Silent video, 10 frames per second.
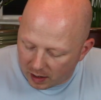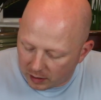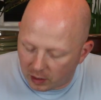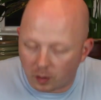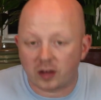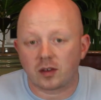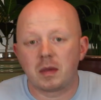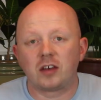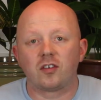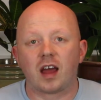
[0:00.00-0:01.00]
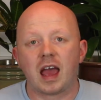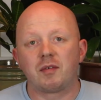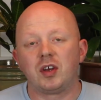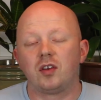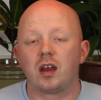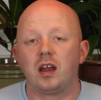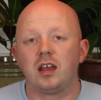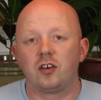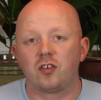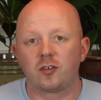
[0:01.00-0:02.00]
you know, as I mentioned, I haven't done
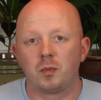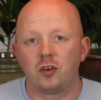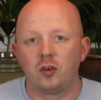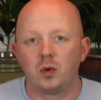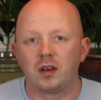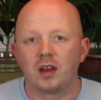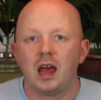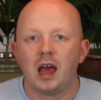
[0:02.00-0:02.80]
any adjustment to it.